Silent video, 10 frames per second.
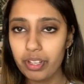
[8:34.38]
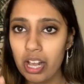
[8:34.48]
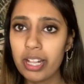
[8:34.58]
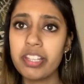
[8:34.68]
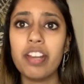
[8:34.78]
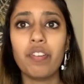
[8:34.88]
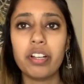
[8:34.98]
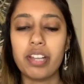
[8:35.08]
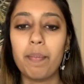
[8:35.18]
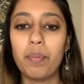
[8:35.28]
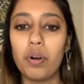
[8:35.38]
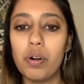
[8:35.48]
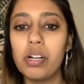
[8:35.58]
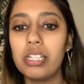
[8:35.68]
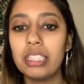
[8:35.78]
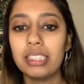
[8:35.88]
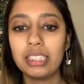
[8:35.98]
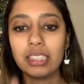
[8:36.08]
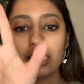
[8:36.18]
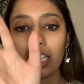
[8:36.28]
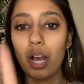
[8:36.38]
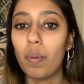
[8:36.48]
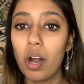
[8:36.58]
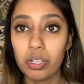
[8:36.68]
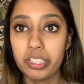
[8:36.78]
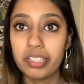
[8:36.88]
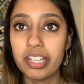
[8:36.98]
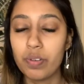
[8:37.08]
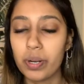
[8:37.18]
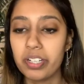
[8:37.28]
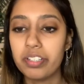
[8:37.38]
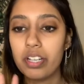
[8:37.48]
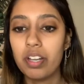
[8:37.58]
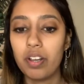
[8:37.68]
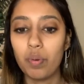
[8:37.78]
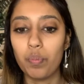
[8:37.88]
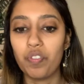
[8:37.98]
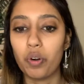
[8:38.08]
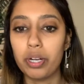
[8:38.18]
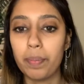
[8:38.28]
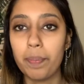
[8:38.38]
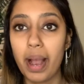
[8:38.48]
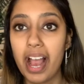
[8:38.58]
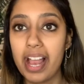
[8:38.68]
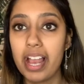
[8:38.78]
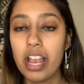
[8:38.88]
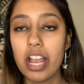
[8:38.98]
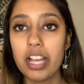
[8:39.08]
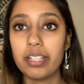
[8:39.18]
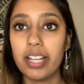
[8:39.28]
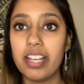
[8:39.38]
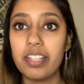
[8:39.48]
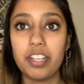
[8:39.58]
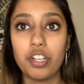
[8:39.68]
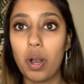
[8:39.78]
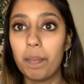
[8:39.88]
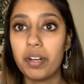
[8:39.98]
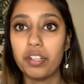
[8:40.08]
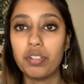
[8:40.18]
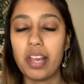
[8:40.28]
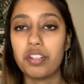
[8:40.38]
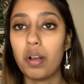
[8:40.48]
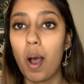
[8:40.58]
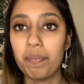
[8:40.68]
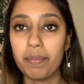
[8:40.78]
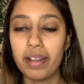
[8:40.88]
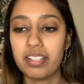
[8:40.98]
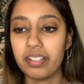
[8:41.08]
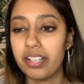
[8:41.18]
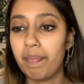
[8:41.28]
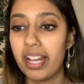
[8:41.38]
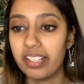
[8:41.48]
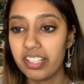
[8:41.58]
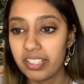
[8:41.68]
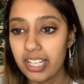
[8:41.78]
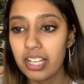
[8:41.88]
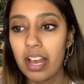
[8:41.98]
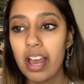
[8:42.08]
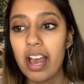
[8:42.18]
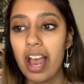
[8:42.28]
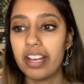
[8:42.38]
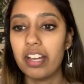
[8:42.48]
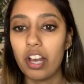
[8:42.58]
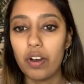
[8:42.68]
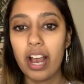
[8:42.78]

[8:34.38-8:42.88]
for example, I want all these keywords for my list and, you know, I'm going to use that to optimize my listing. I can go